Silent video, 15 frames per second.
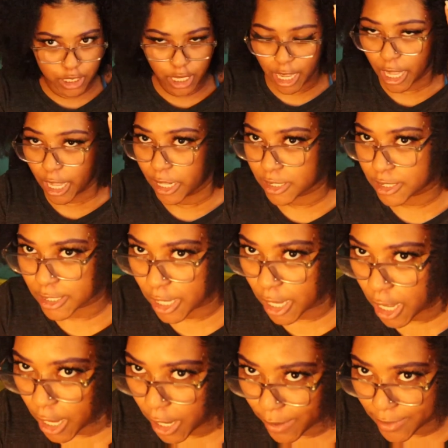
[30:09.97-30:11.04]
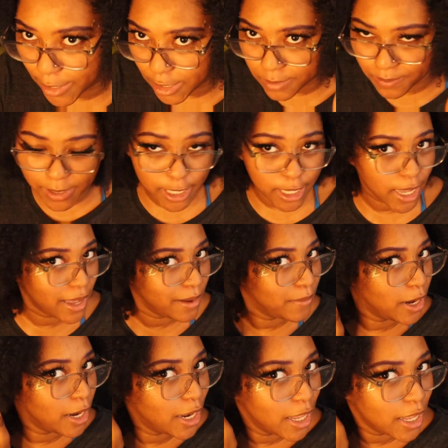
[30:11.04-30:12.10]
Get into how this
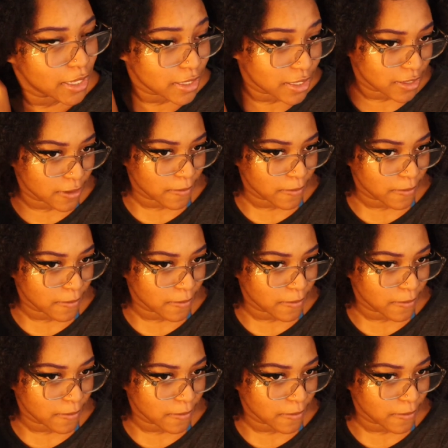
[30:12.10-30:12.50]
became this.